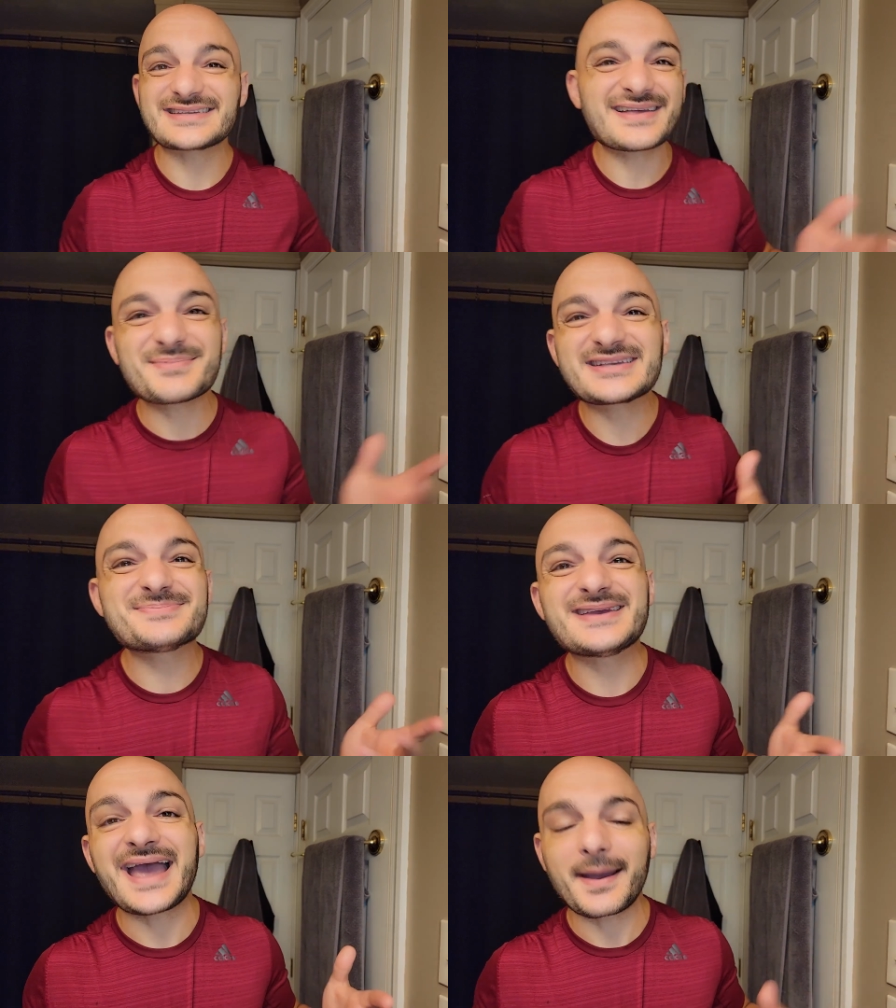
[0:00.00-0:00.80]
That makes
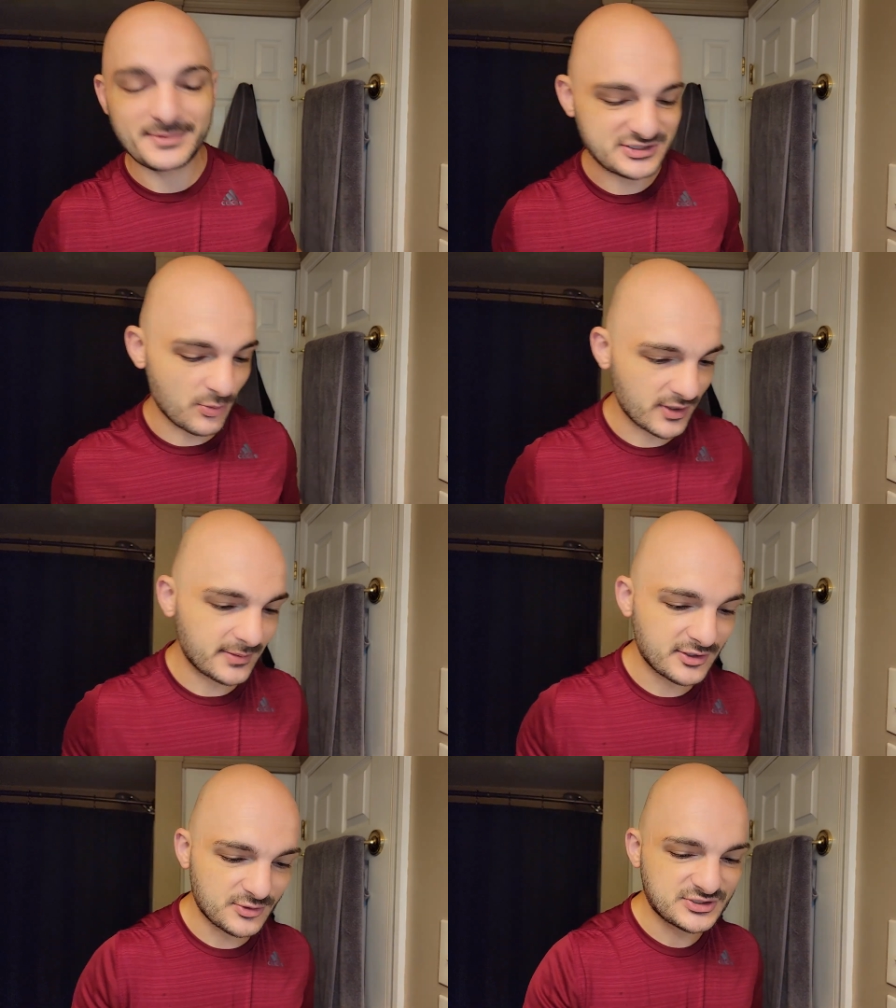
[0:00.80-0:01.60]
me happy. So we're
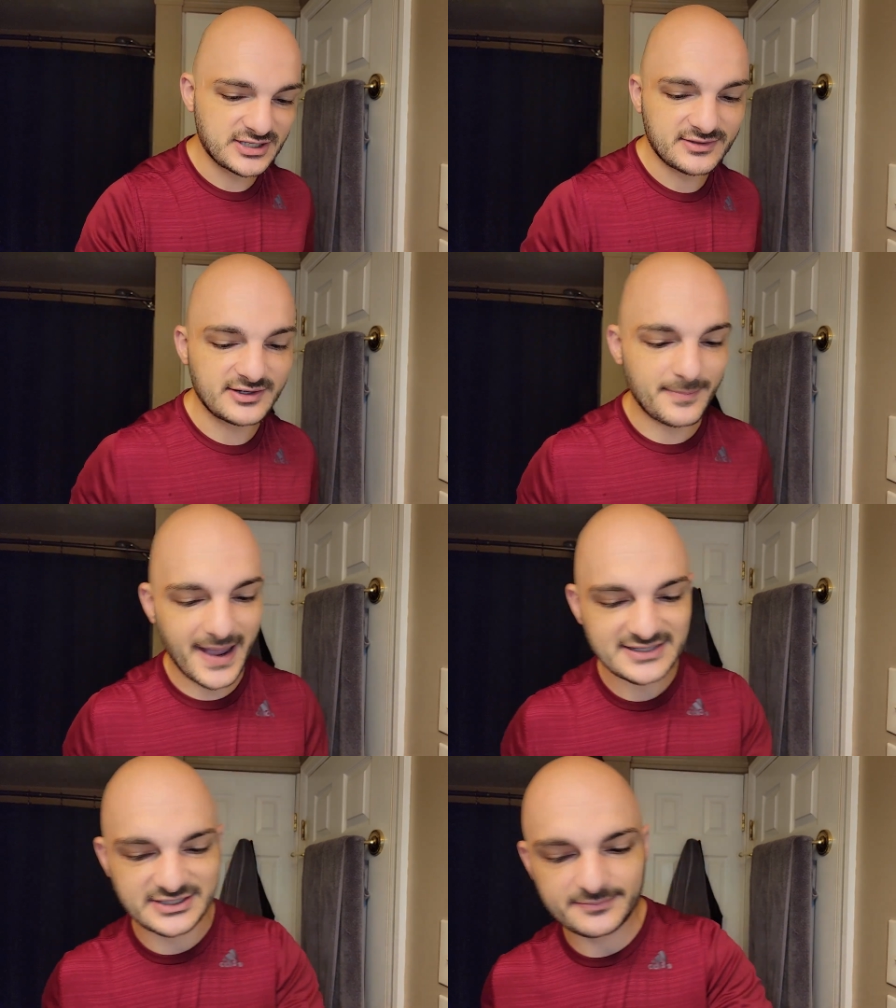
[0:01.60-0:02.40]
going to be using the
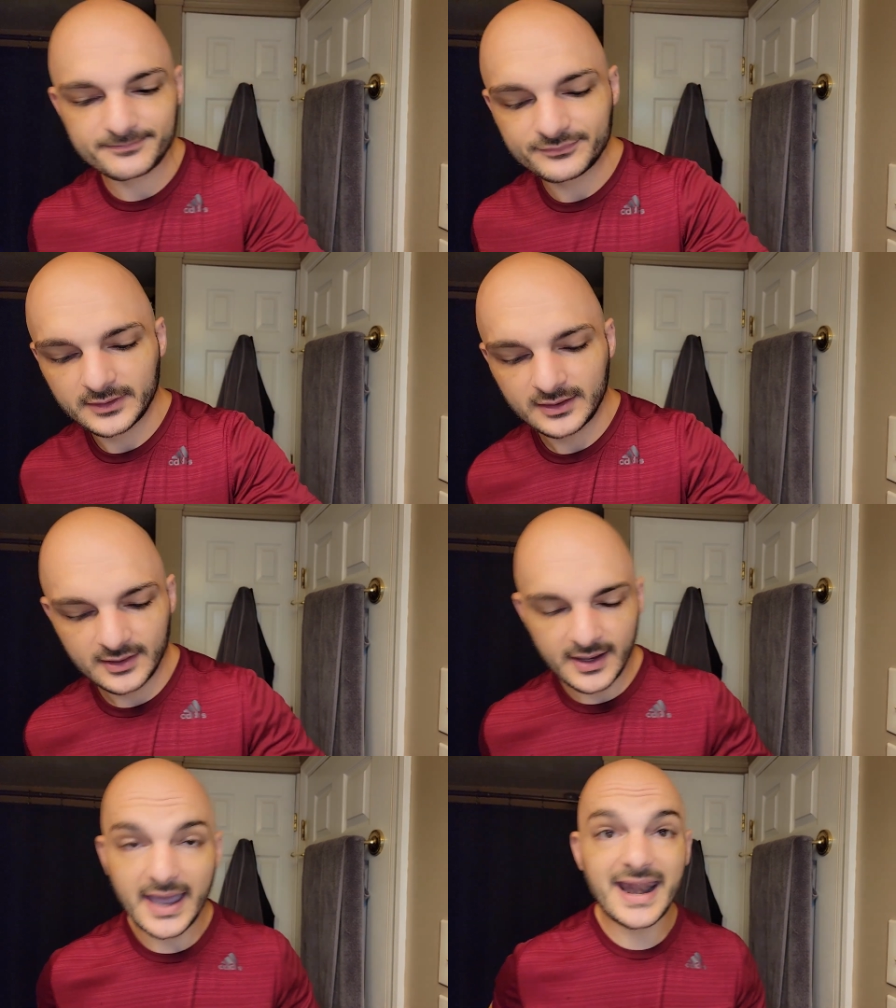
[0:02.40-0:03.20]
Damaskeene
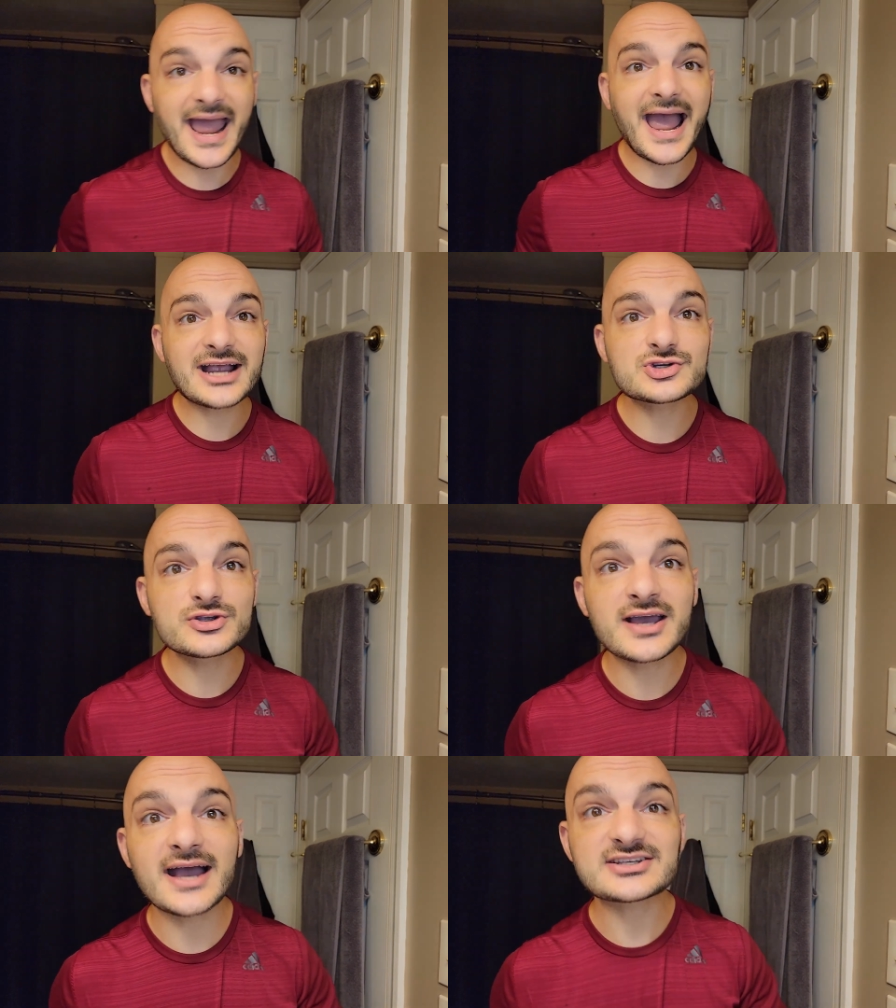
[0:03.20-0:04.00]
and I
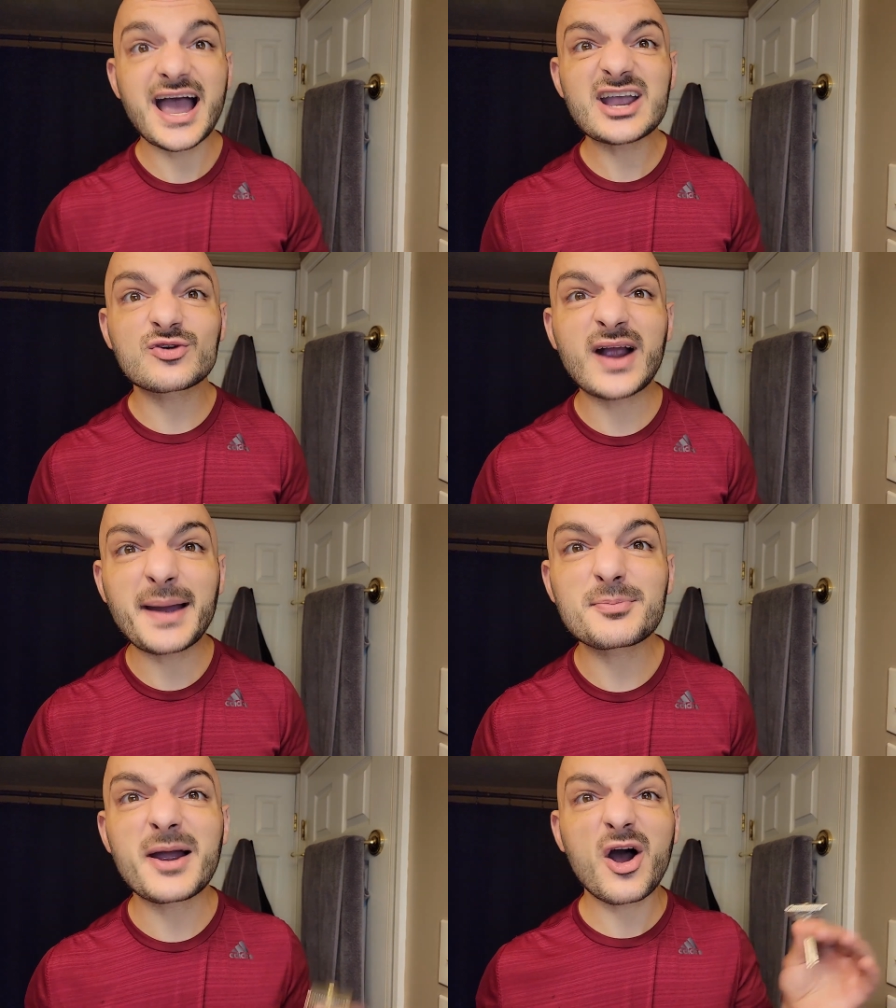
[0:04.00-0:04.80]
actually, guys, I
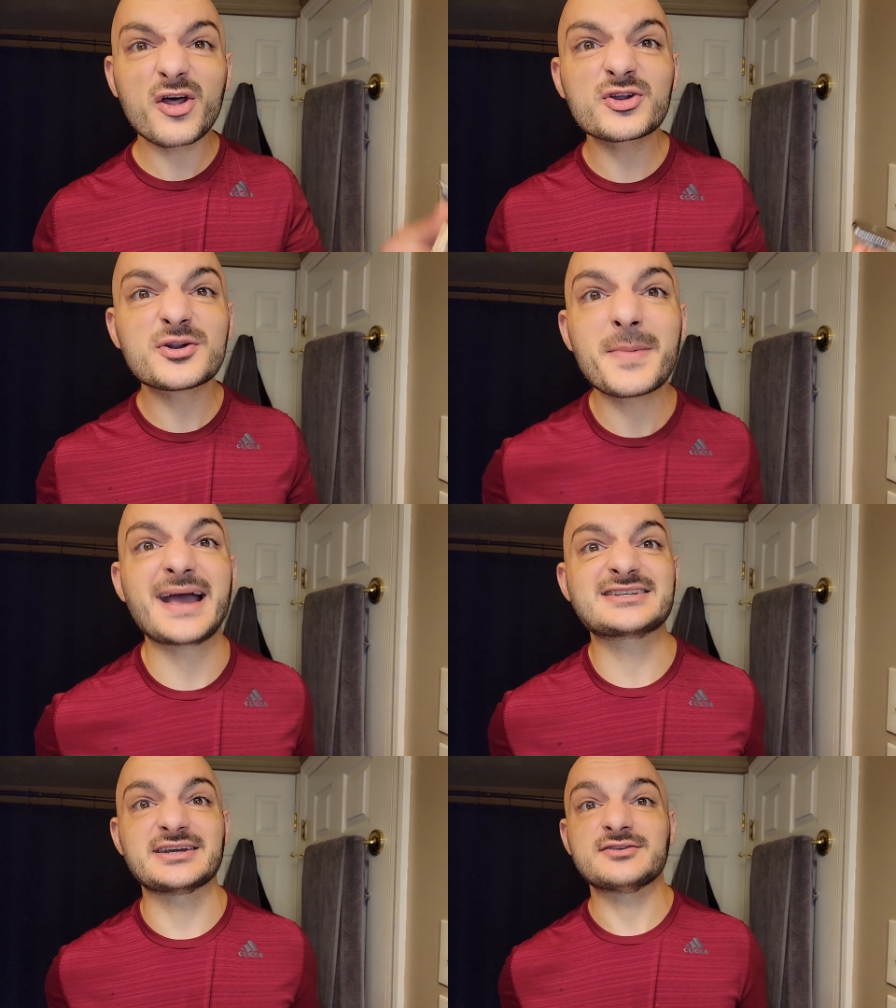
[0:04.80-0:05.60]
grabbed my other
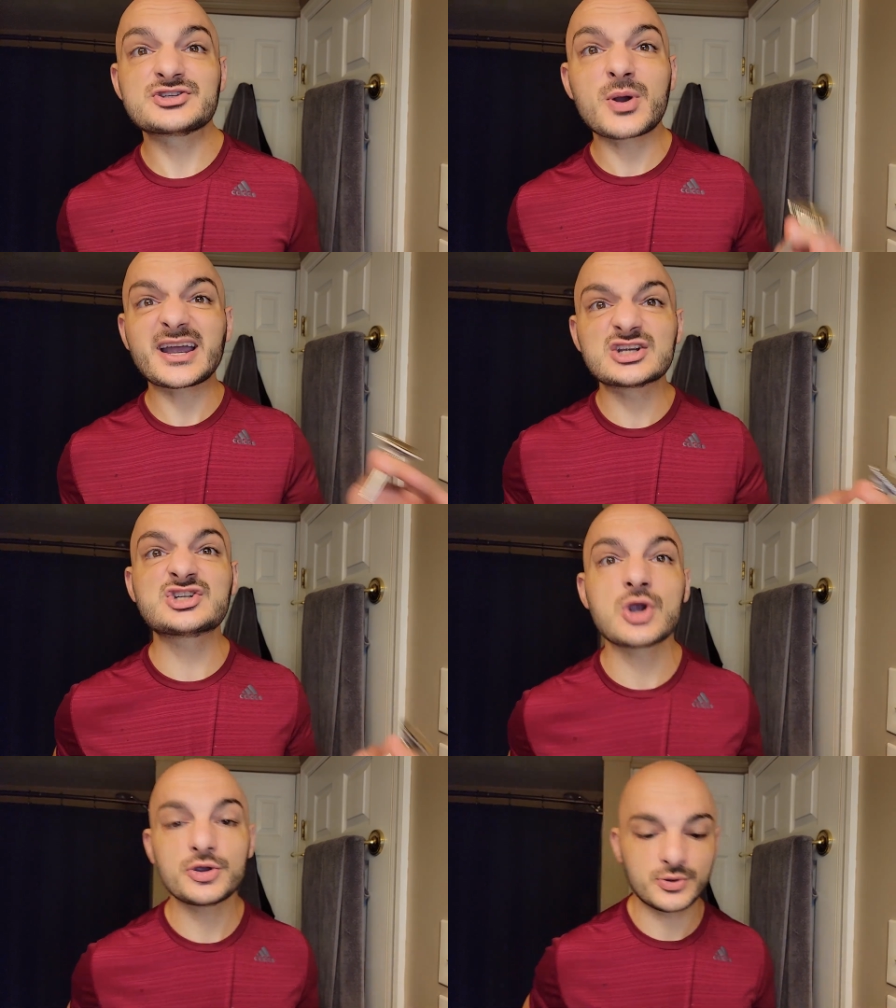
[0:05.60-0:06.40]
Damaskeene so I can
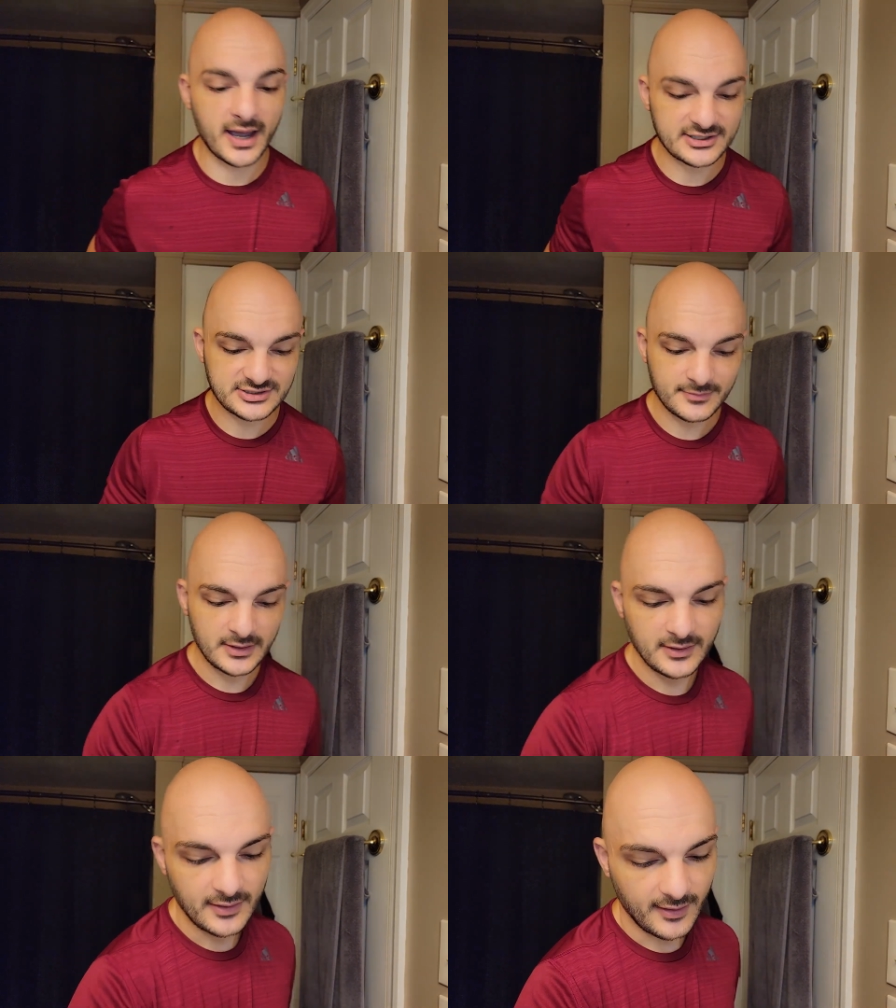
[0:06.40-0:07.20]
show you guys.
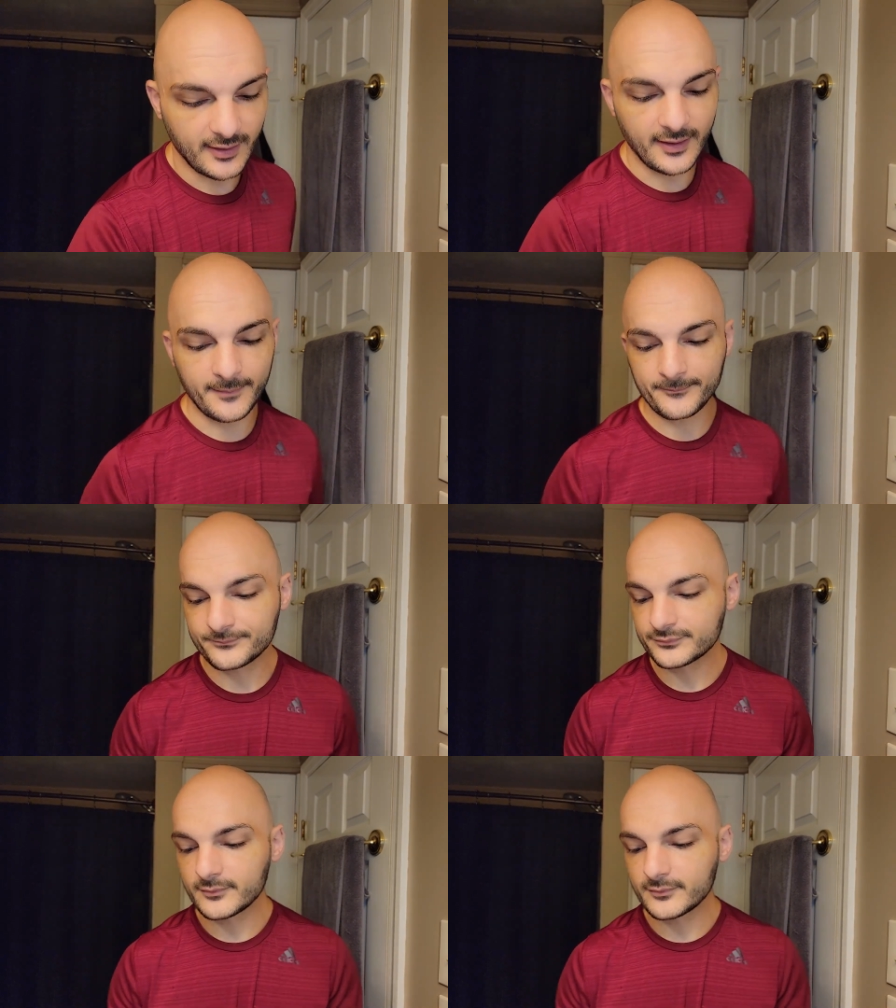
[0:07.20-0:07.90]
Um,